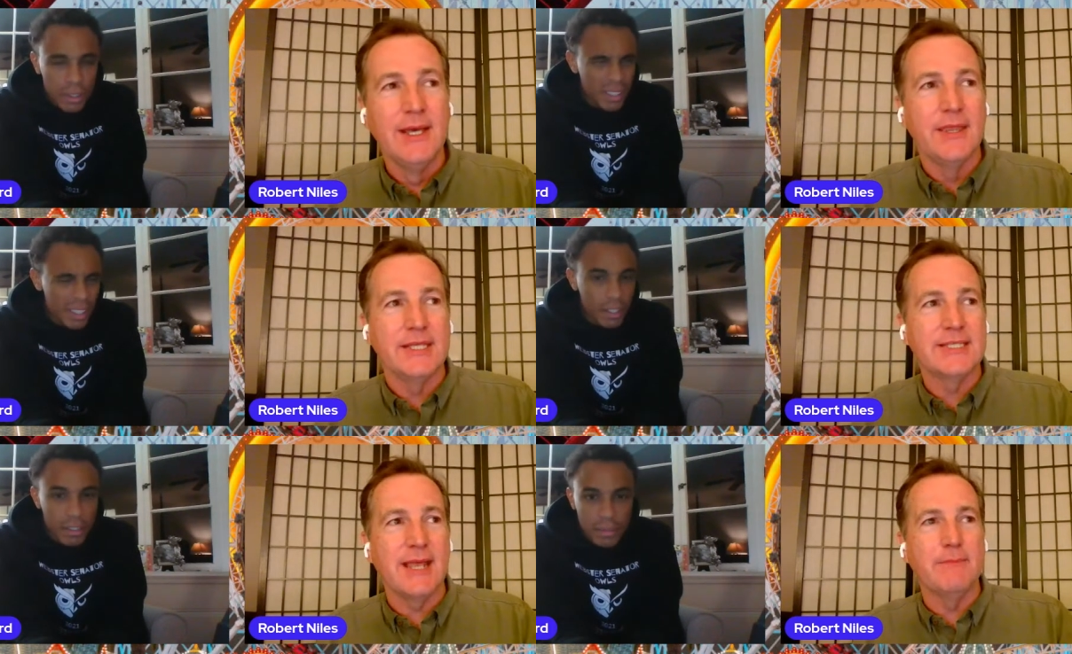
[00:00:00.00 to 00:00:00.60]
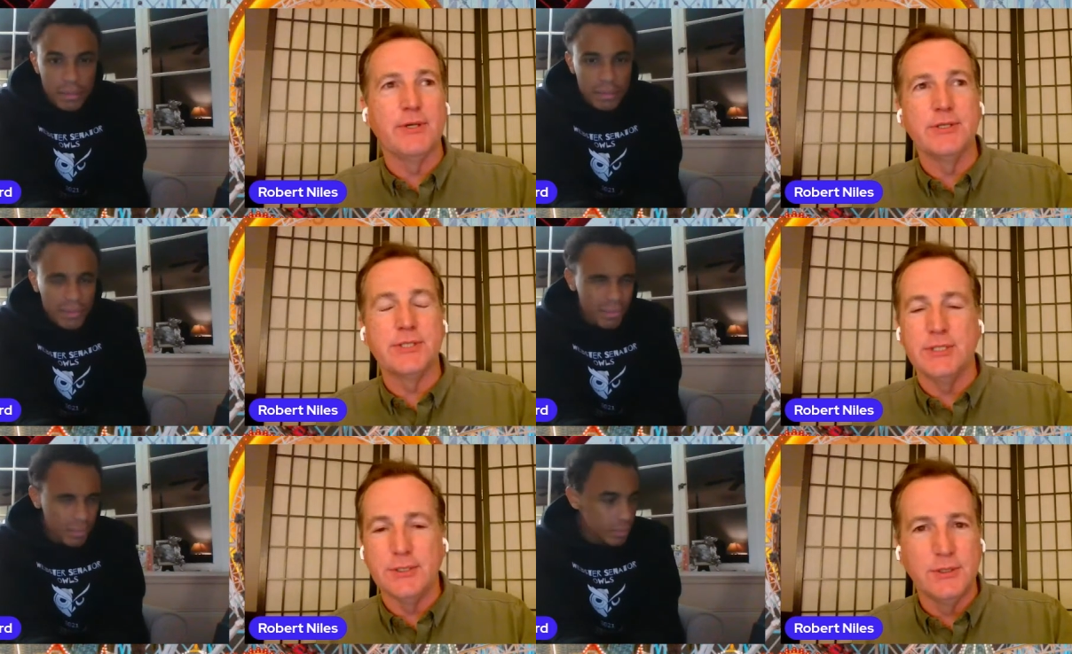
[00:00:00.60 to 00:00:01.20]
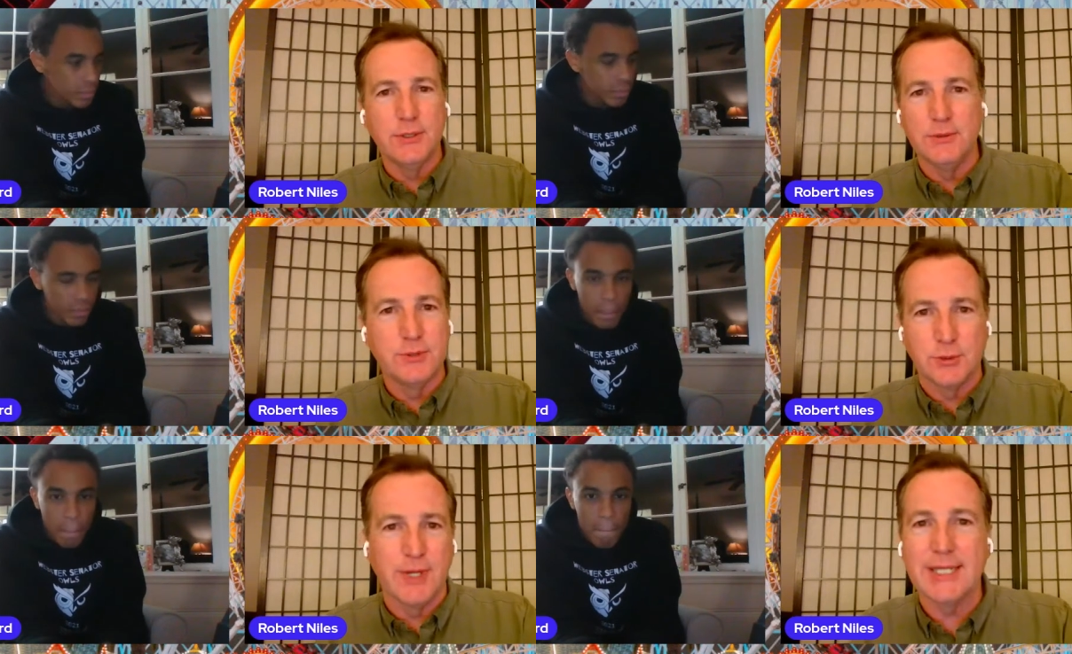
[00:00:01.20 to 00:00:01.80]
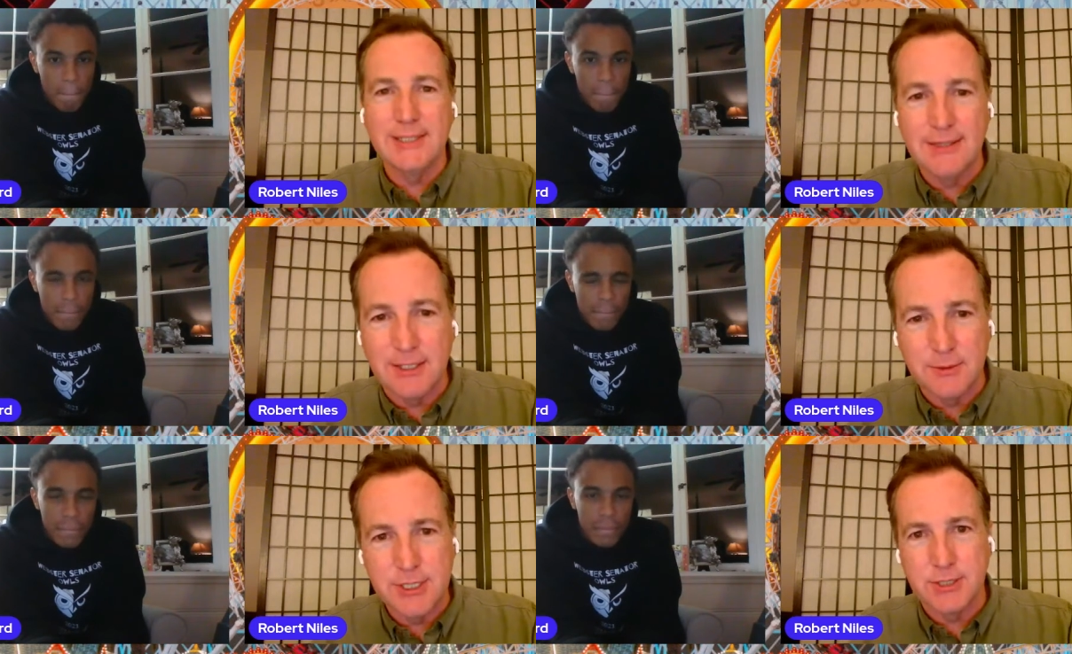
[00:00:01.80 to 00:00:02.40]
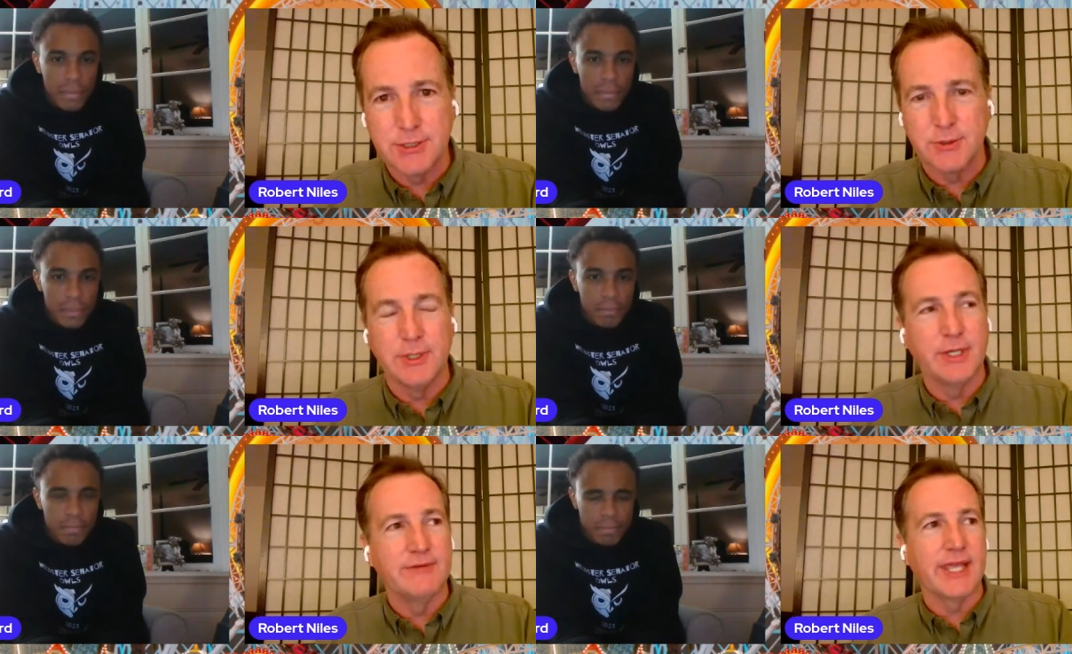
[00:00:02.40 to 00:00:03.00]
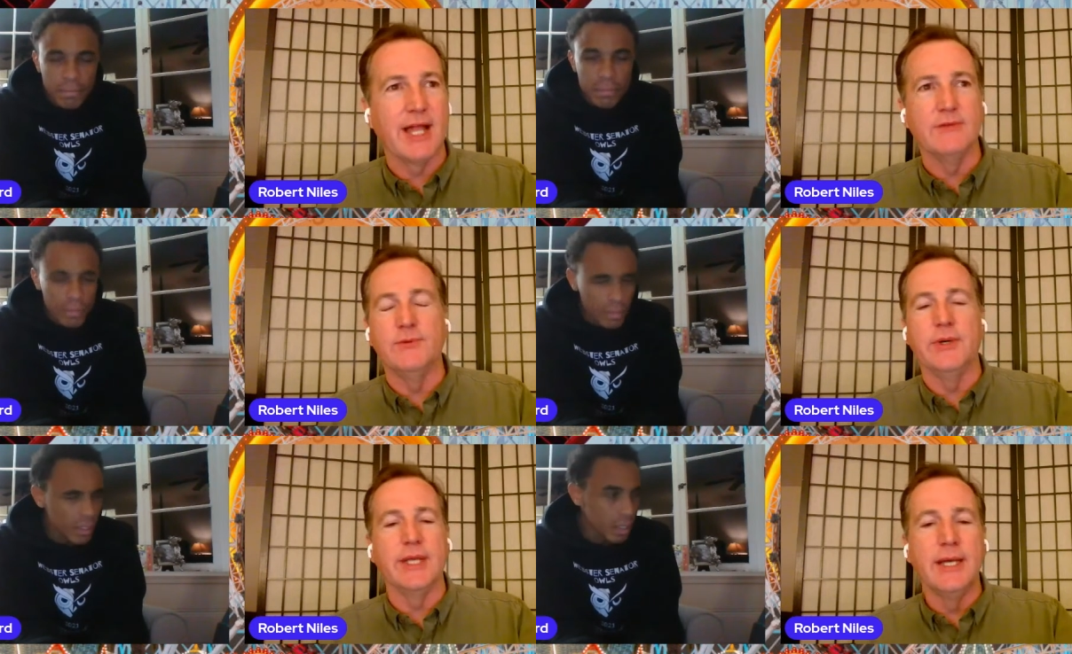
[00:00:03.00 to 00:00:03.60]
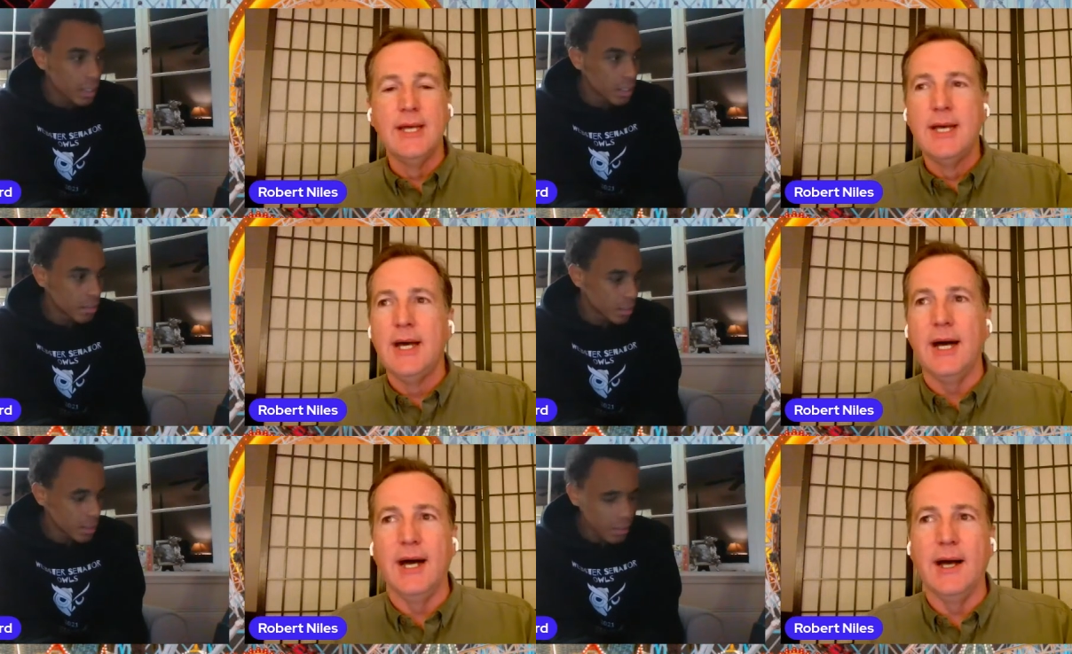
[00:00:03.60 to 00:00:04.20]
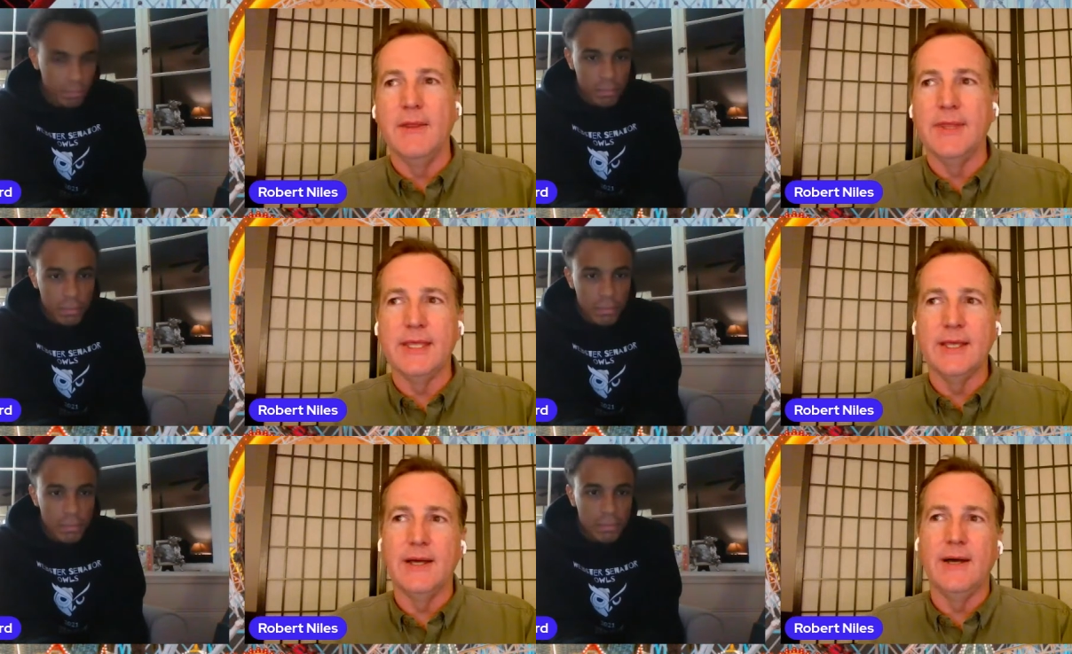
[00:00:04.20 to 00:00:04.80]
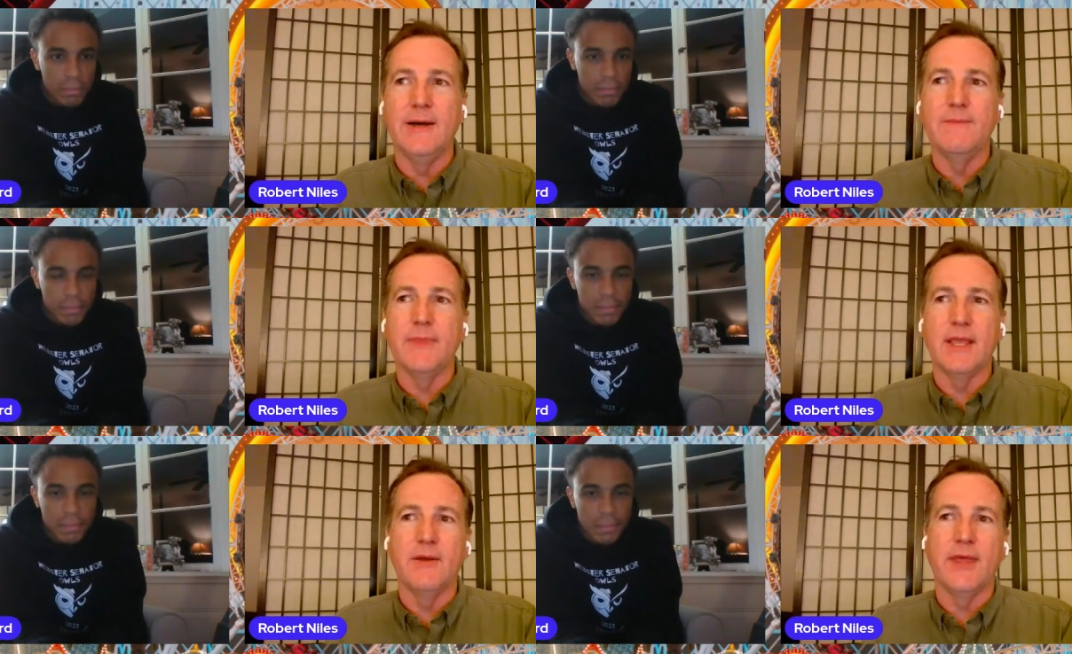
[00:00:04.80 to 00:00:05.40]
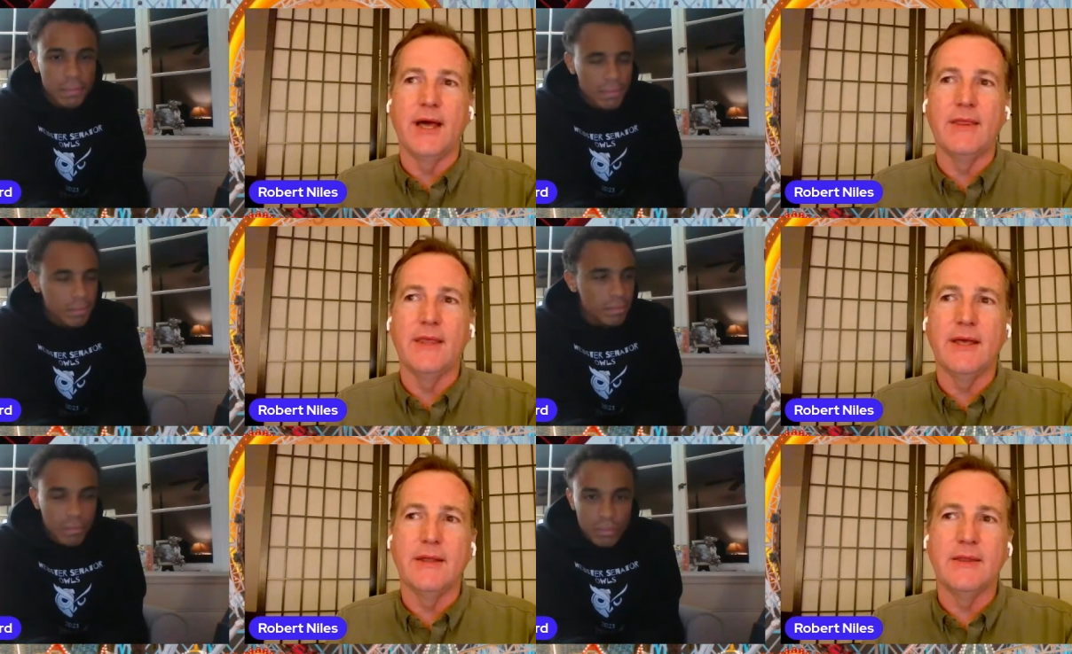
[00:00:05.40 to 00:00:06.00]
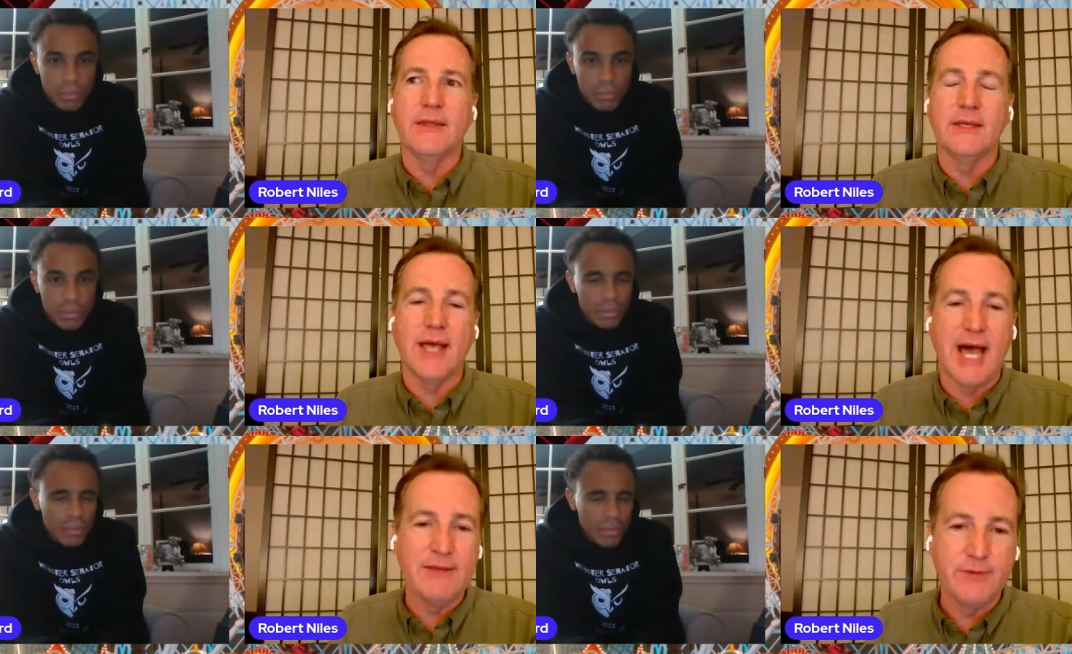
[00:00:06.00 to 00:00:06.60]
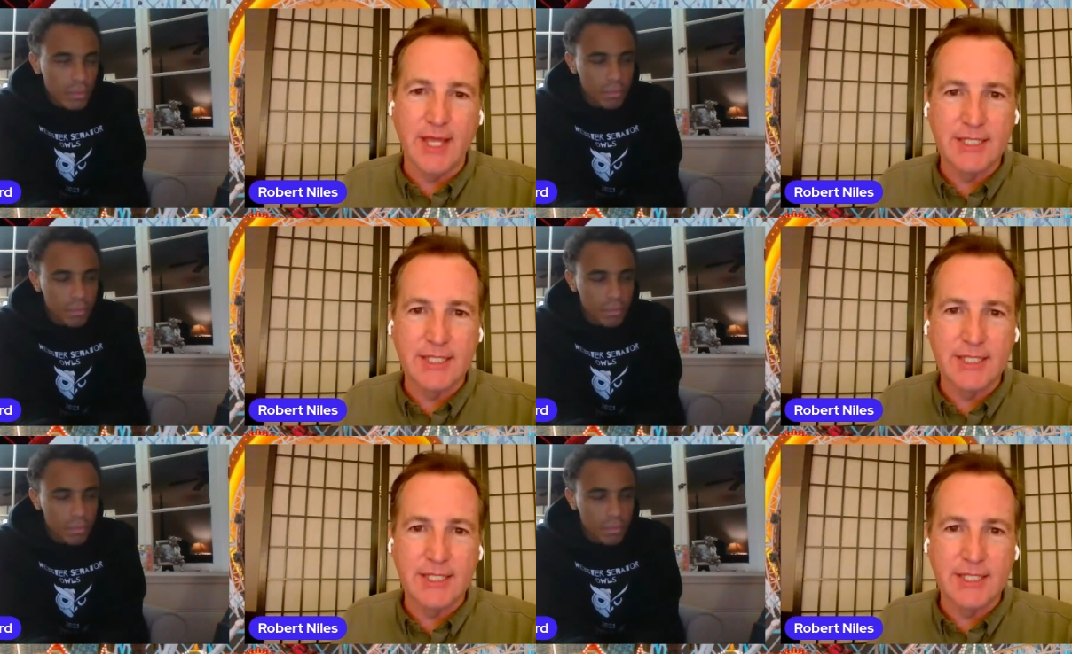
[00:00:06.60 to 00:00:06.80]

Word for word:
Speaker 1: the same person who directed the original soaring over California. Uh, the, uh, you know, the, the, The I Fly